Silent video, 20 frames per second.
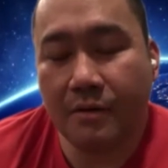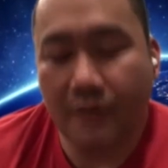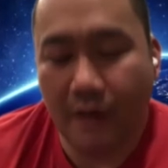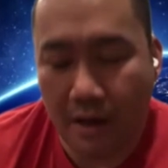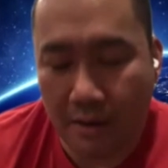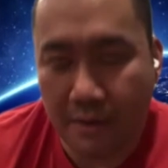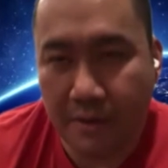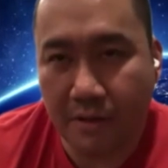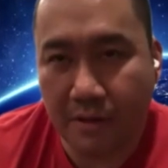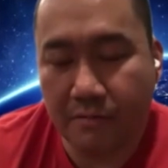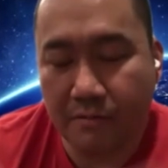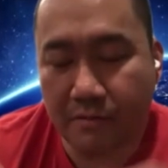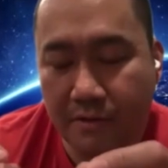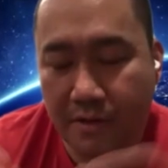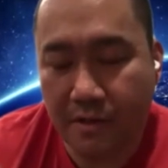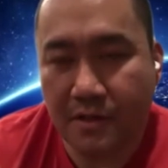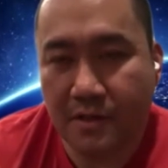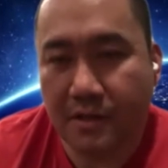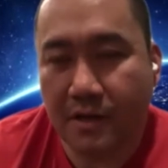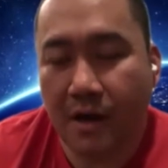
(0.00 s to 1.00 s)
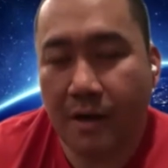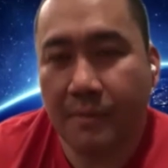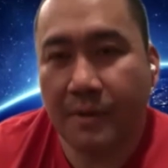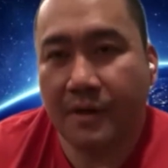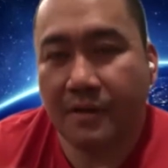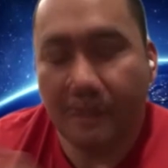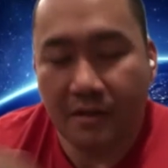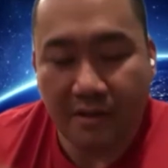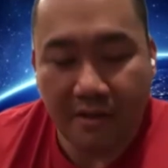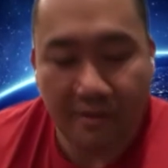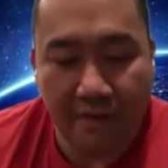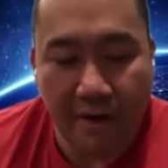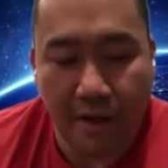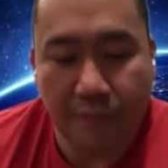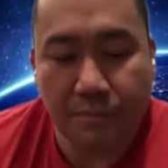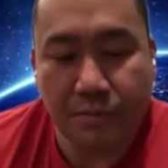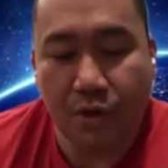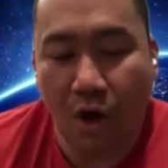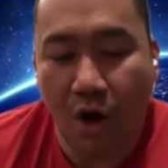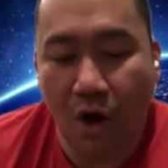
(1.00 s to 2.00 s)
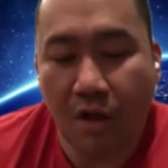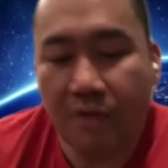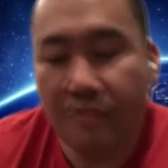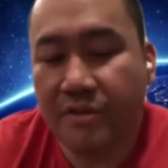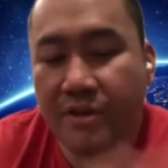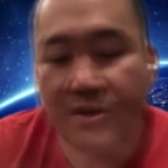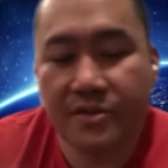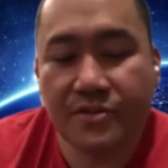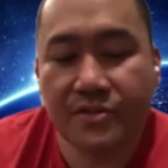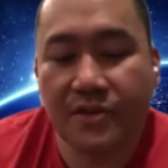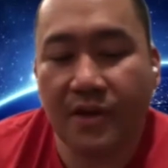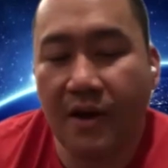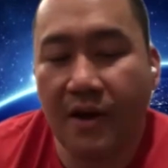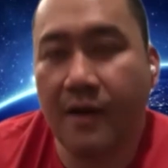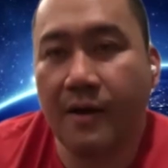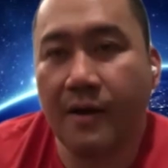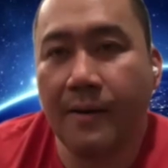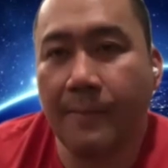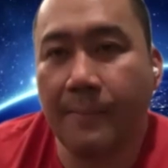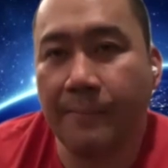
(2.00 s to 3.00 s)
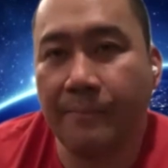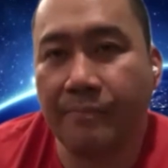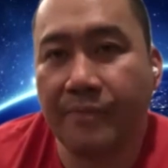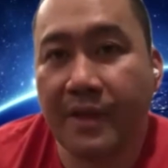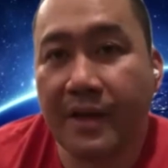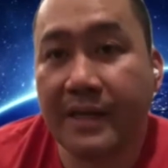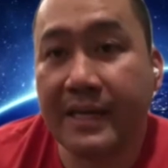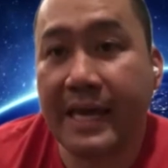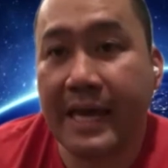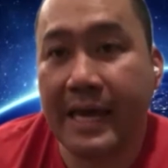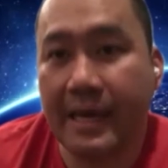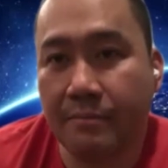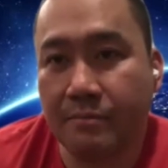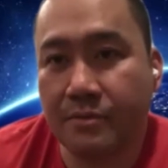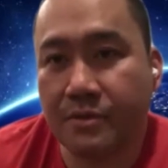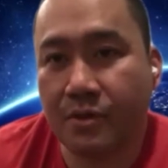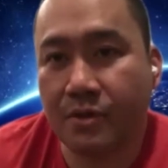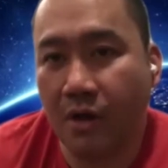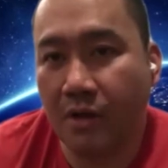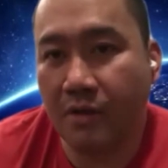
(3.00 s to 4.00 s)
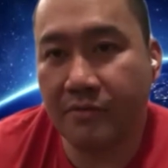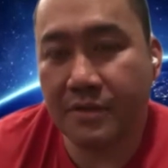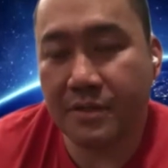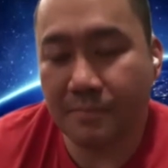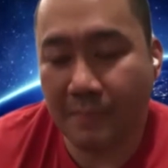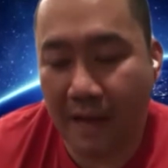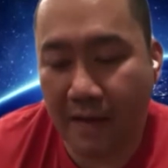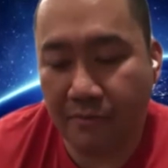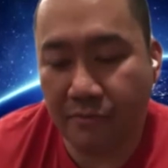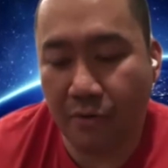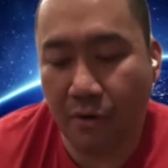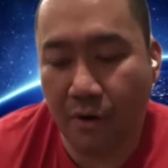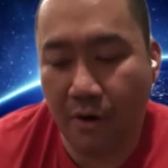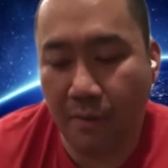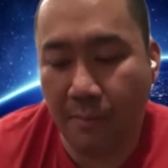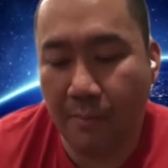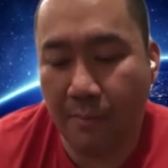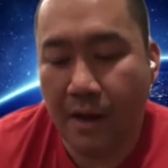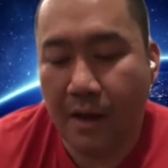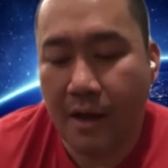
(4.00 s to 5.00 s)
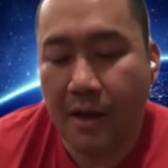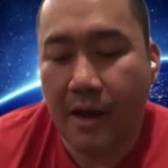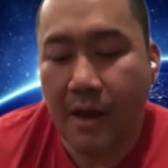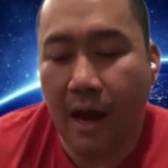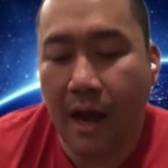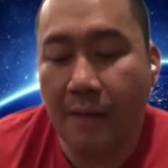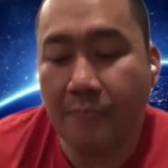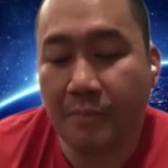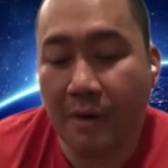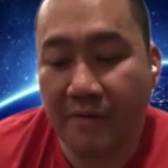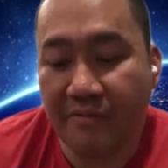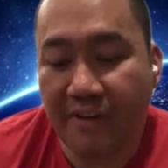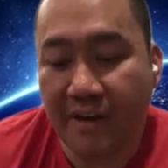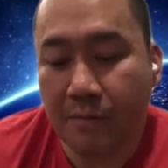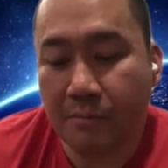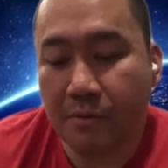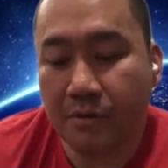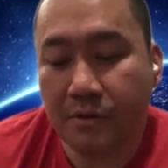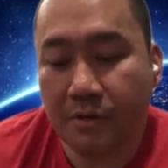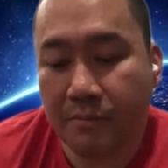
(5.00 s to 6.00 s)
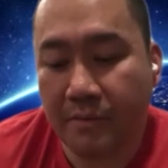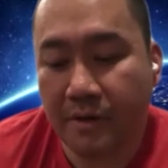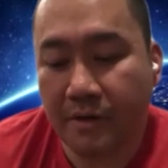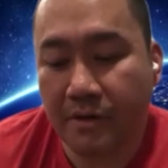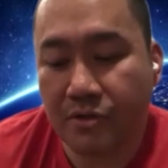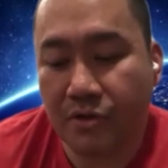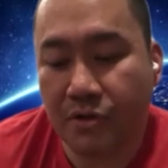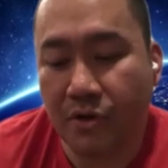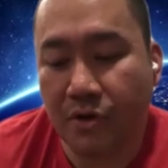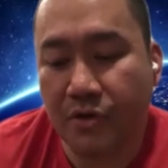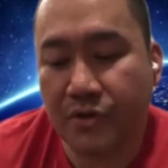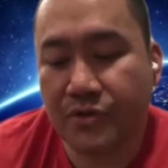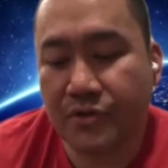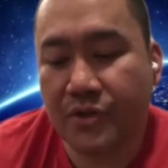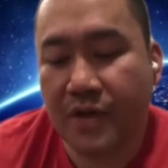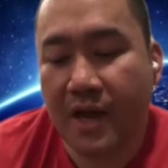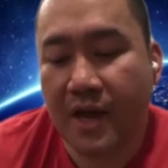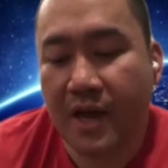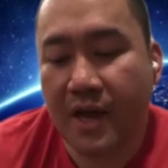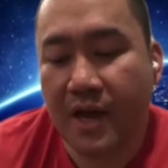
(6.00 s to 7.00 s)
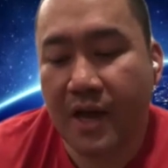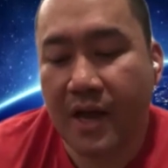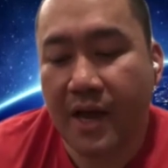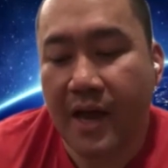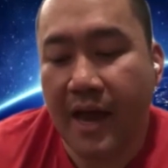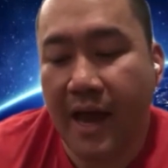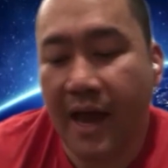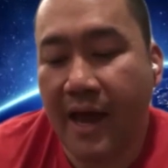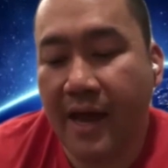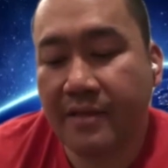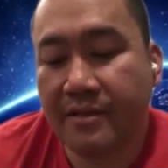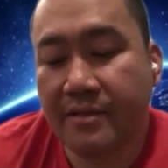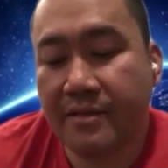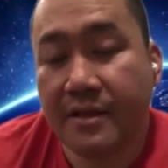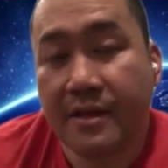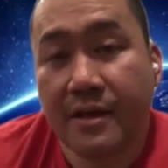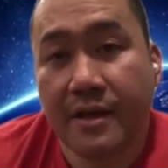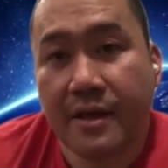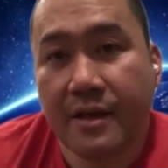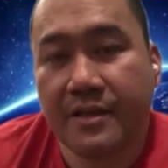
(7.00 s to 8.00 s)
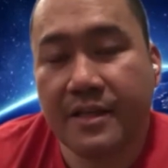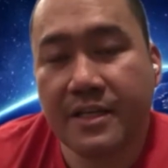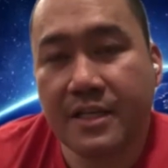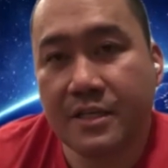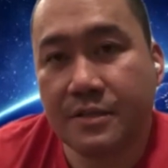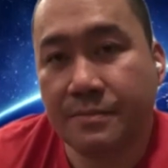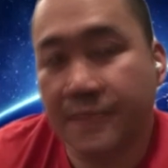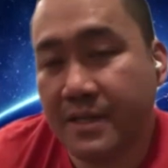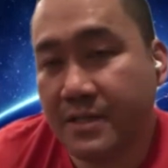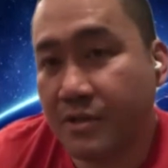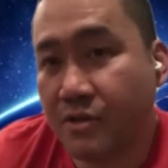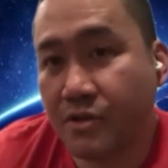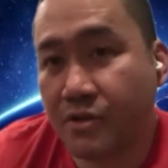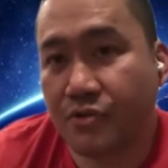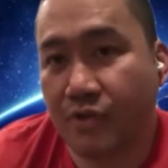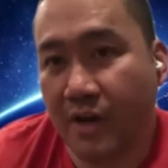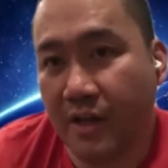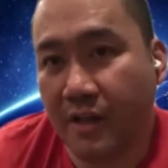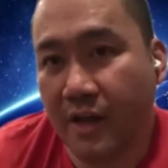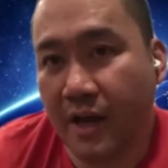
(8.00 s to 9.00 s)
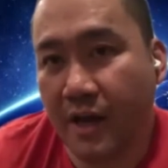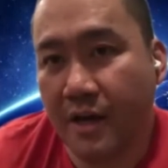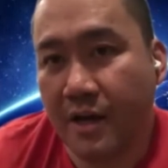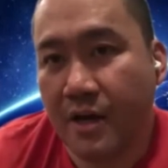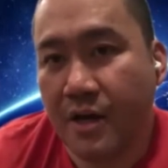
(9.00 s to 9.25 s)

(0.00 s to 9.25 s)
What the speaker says: I mean, this is a company that develops all of these games, all of these platform, available to Mixters, and this is based in Australia.